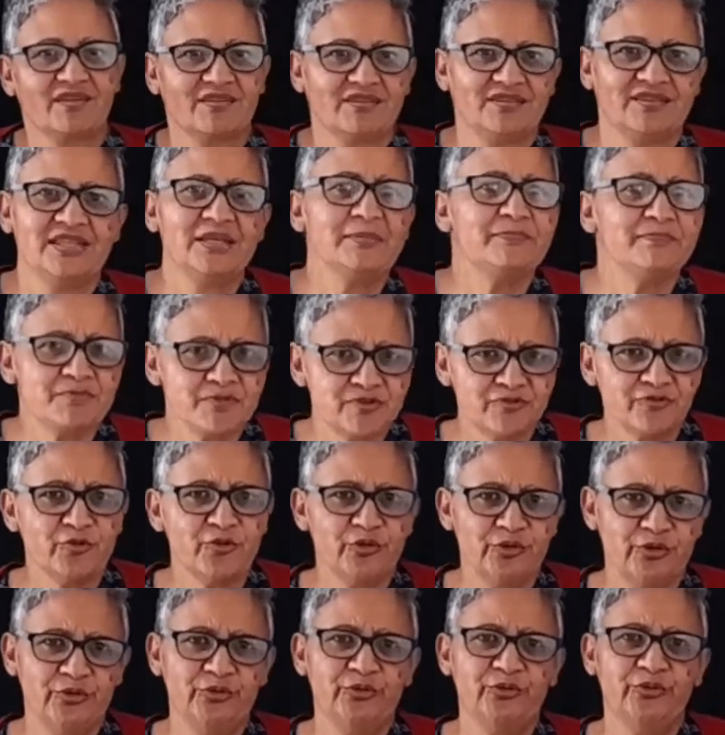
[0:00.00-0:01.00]
tips for
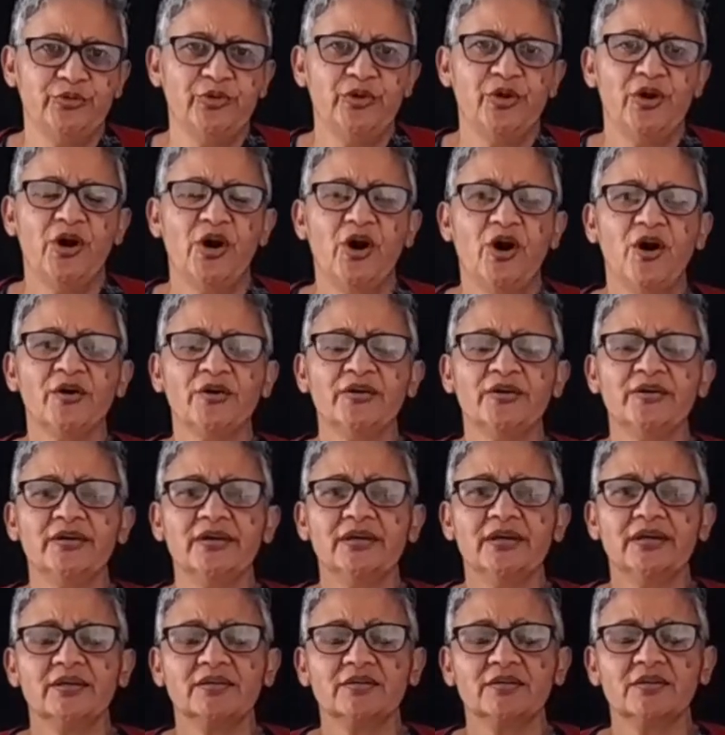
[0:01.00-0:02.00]
you
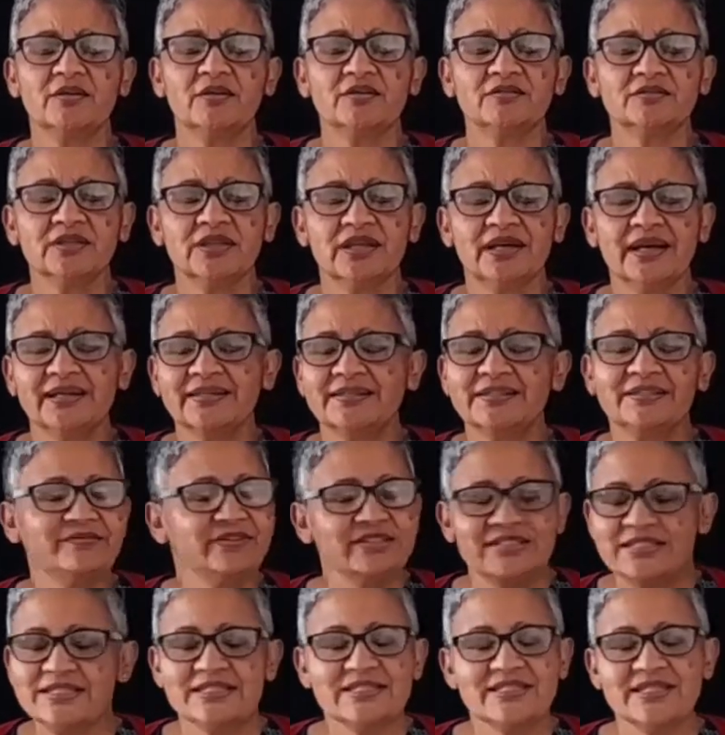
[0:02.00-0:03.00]
on
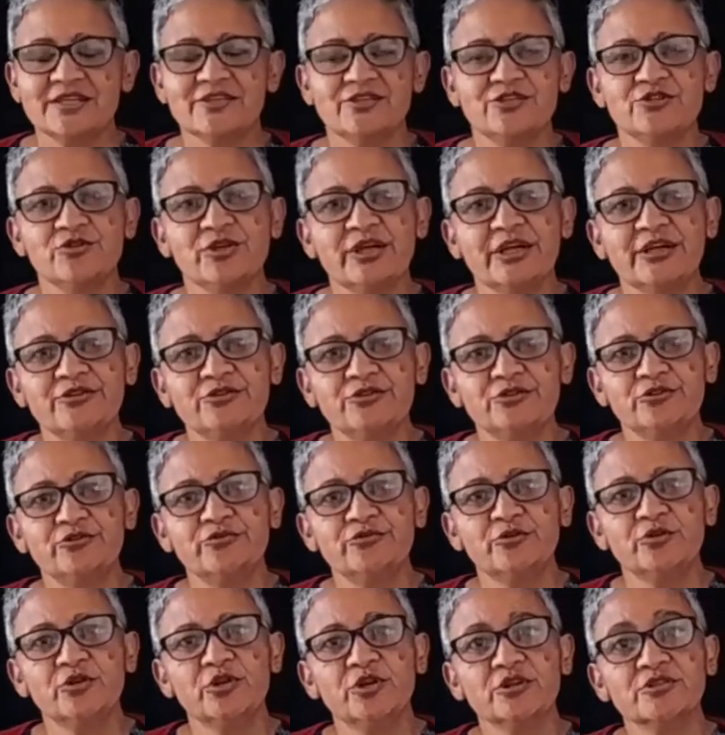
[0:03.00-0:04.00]
activities that you can do
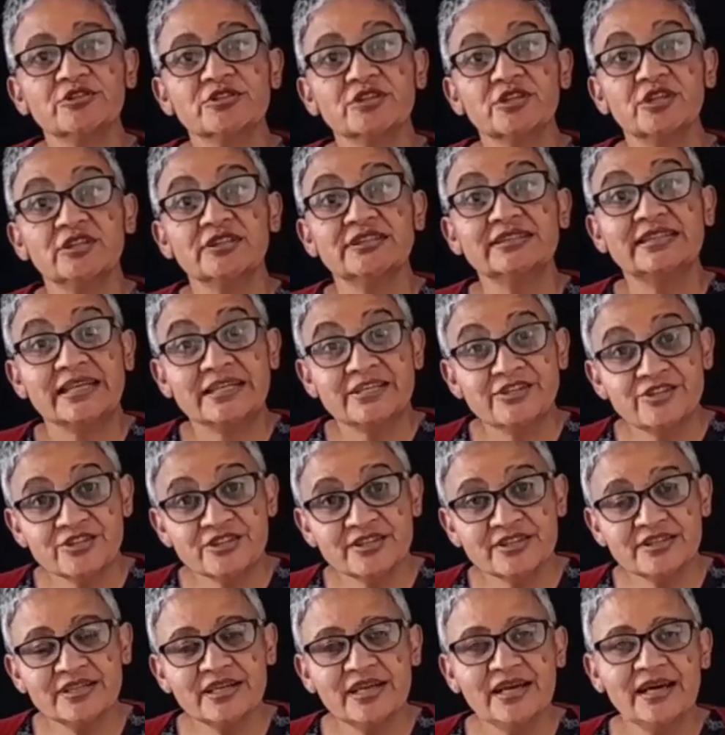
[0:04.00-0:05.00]
for
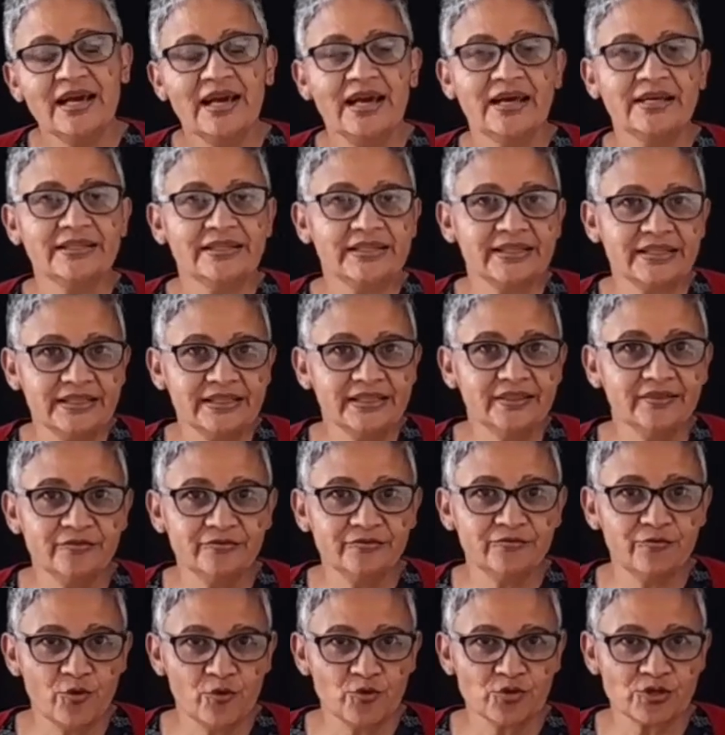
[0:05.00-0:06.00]
consolidation and
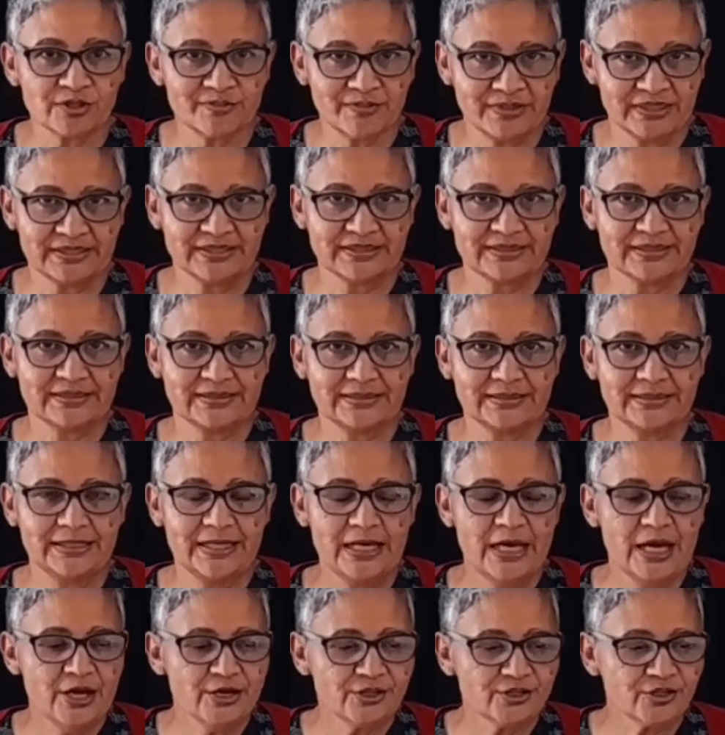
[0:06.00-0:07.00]
reinforcement.
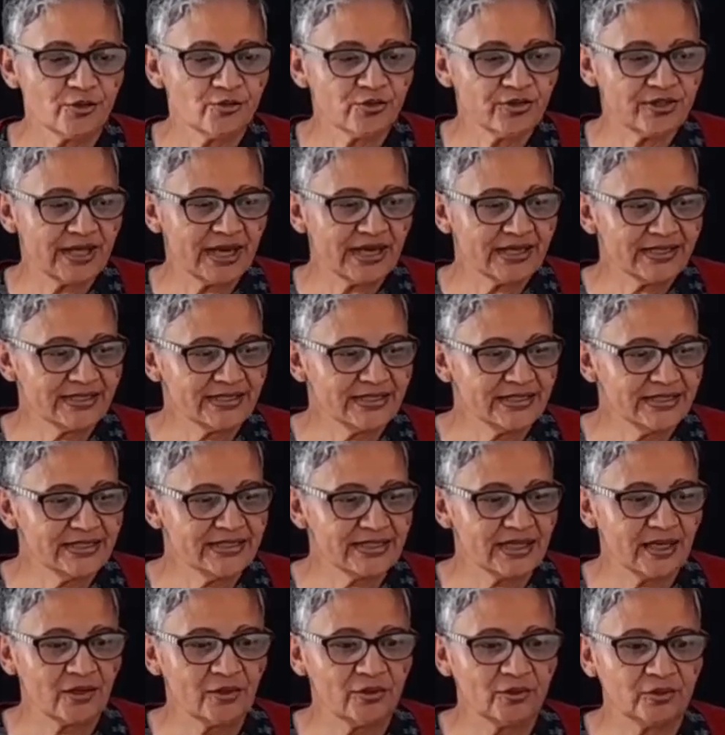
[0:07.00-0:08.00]
So that is
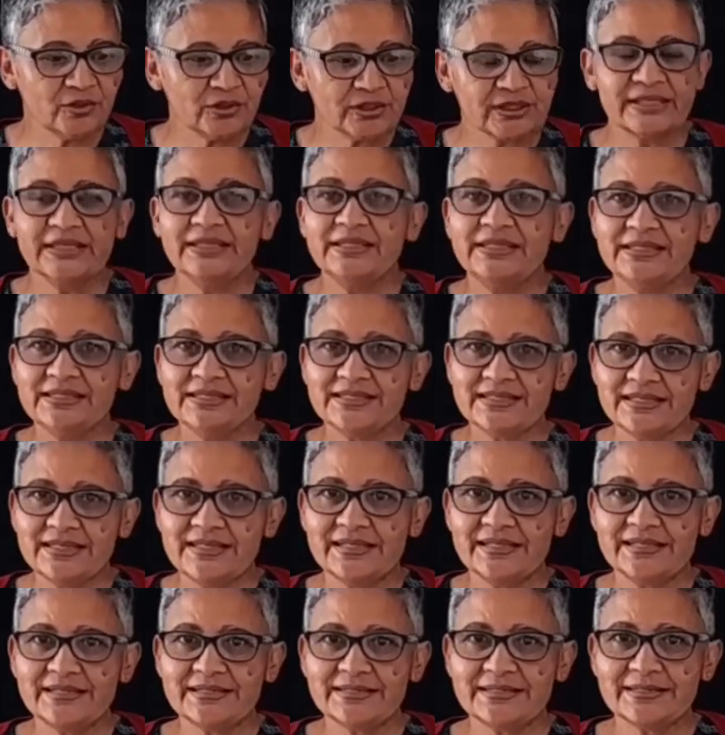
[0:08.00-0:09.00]
our reading
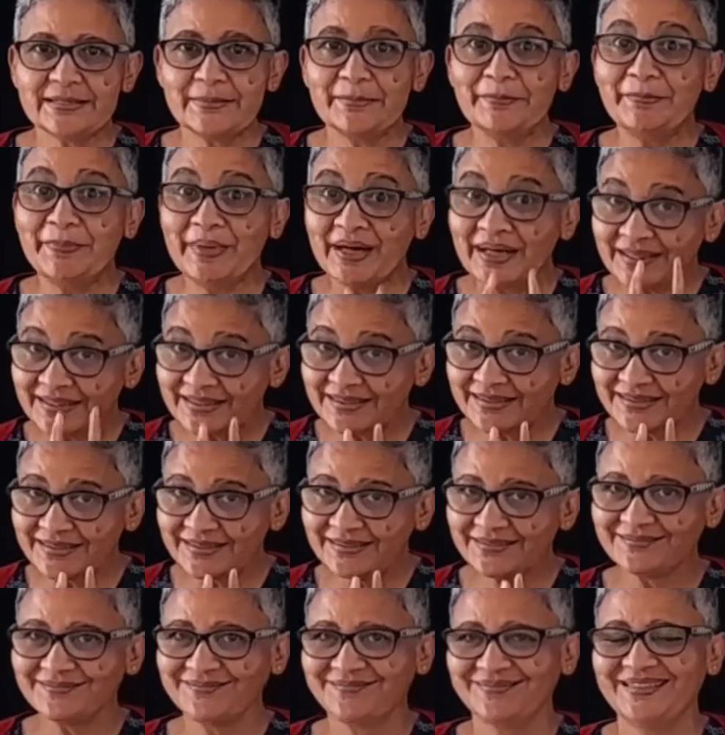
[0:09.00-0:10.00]
series. But
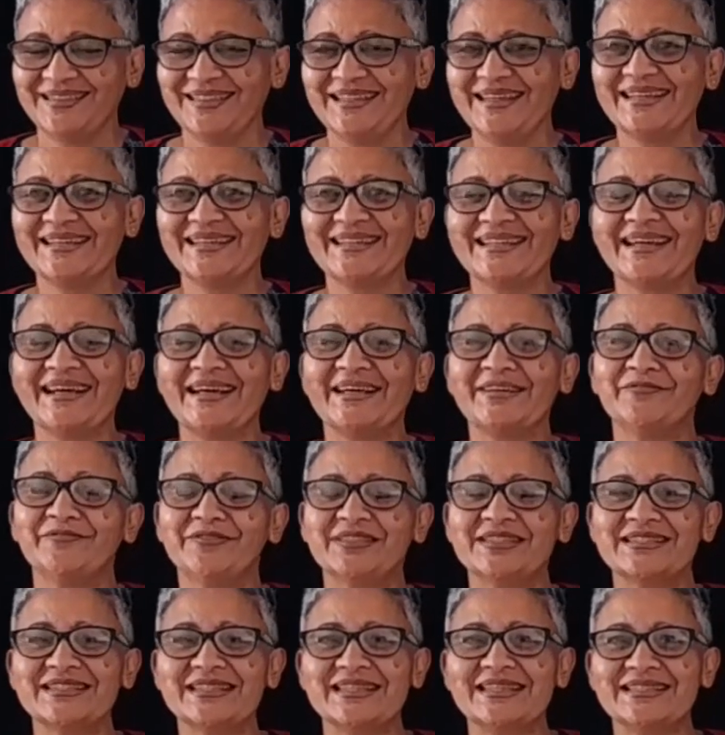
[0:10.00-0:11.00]
like the
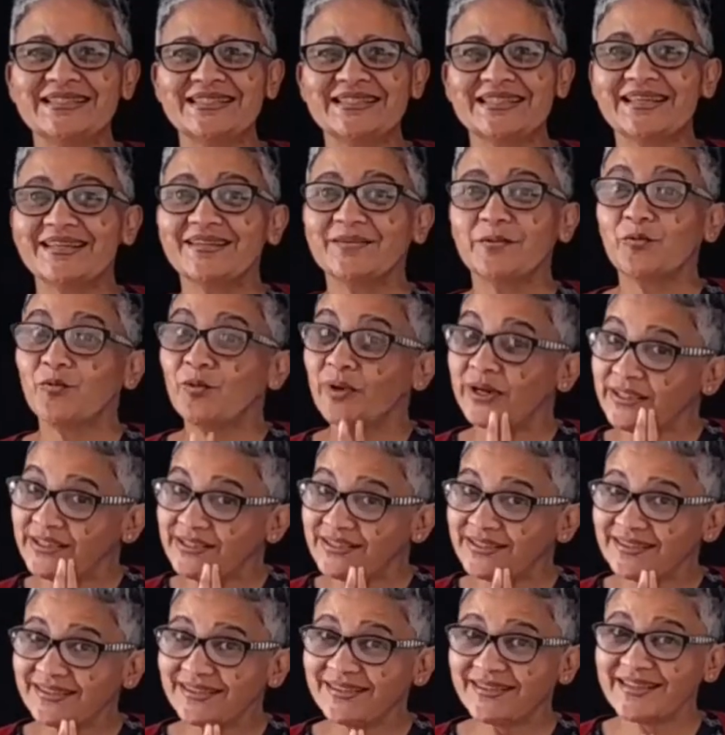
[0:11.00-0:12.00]
advert says,
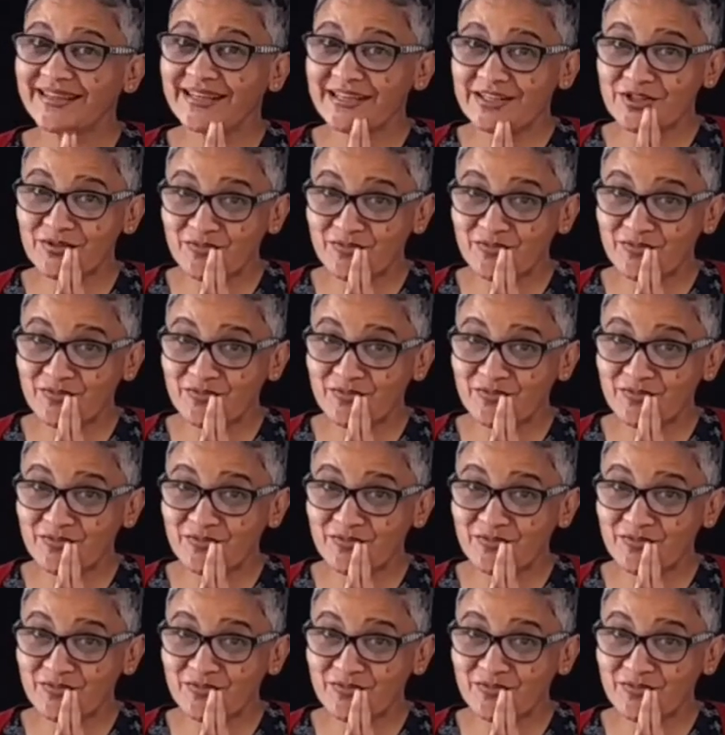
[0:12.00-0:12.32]
wait, there's